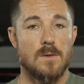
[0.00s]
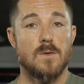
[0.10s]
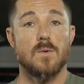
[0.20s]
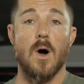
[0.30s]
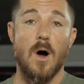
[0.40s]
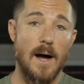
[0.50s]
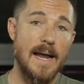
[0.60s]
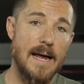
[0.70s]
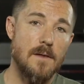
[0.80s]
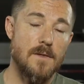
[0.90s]
to
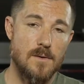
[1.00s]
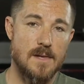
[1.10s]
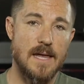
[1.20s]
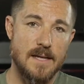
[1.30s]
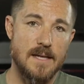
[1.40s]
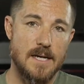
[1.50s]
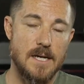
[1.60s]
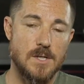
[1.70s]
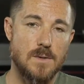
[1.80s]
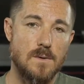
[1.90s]
iron out those
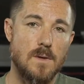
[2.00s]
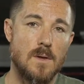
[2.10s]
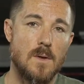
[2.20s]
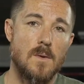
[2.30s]
technique issues.